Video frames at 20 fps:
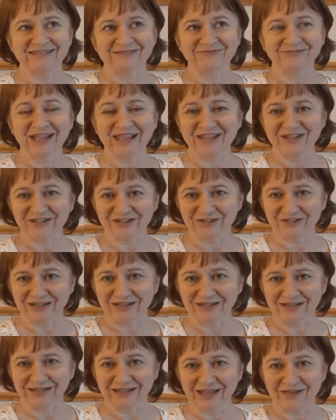
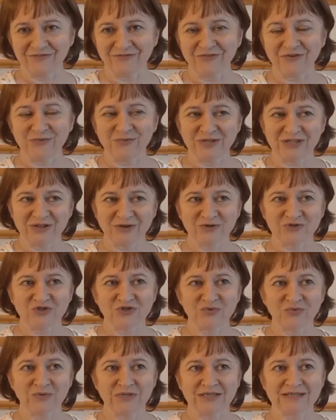regularly, every week or
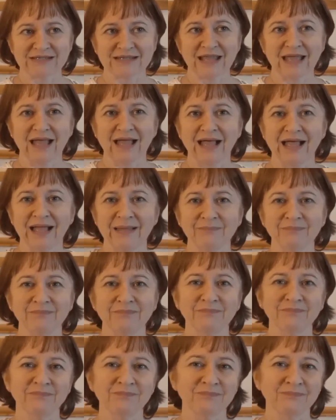2 weeks. And
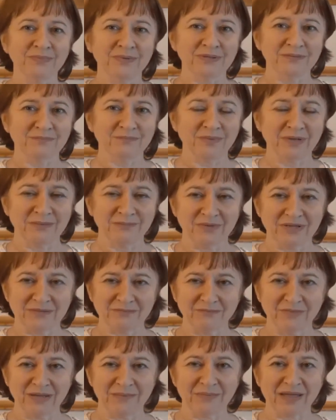bit by
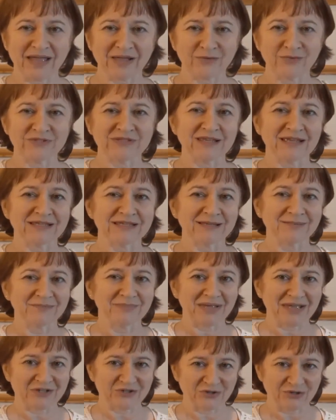bit, my back was getting
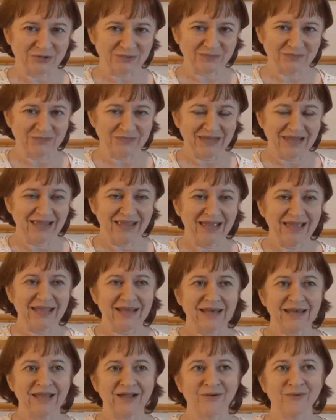better.
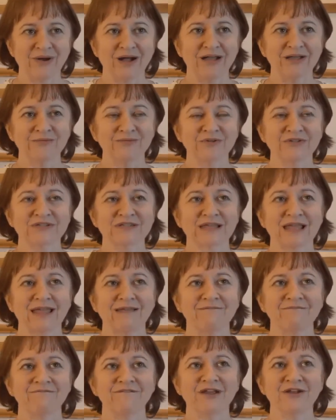Now, I was
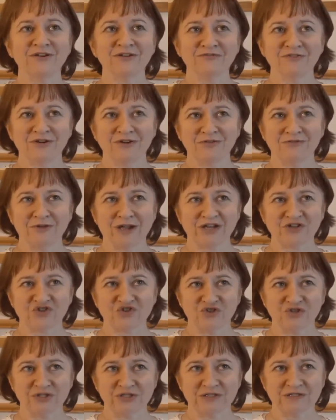very, very
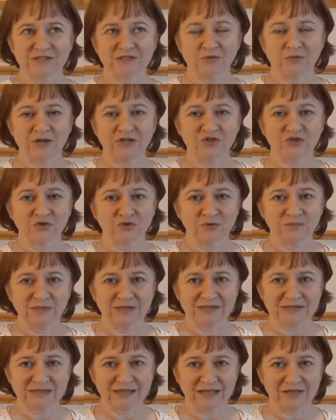rational. So I told
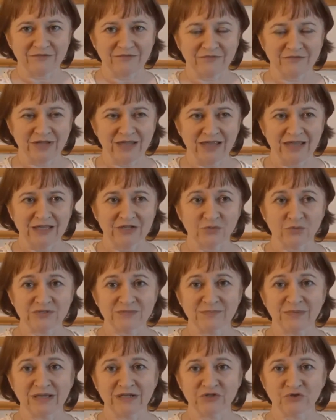myself it
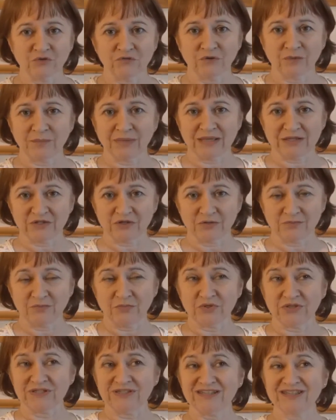was mind over matter,
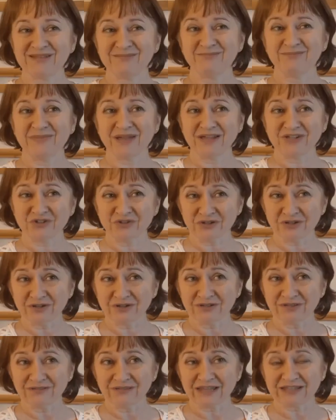but it didn't matter.
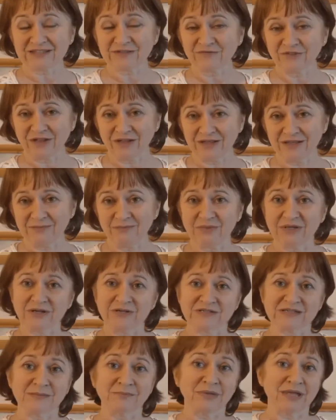That's fine
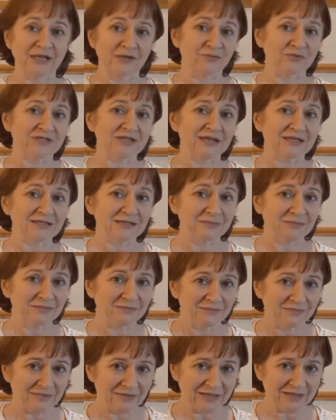because the pain was getting
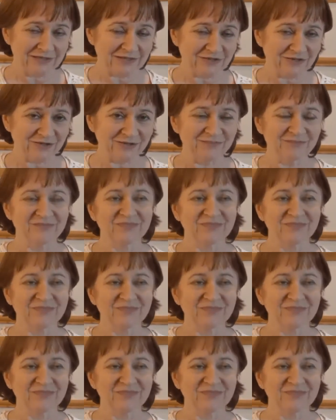easier.